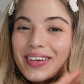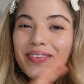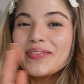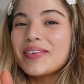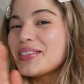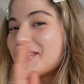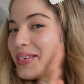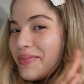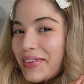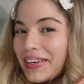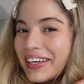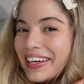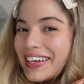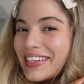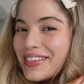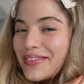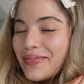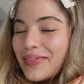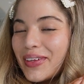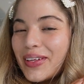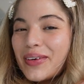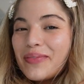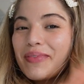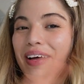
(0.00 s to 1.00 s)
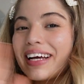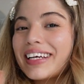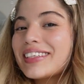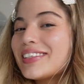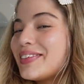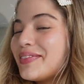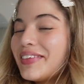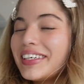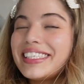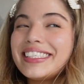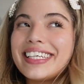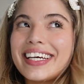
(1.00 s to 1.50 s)
What's up you guys, and welcome back
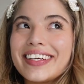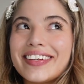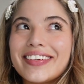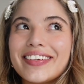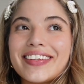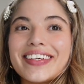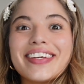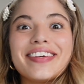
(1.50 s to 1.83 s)
to my channel.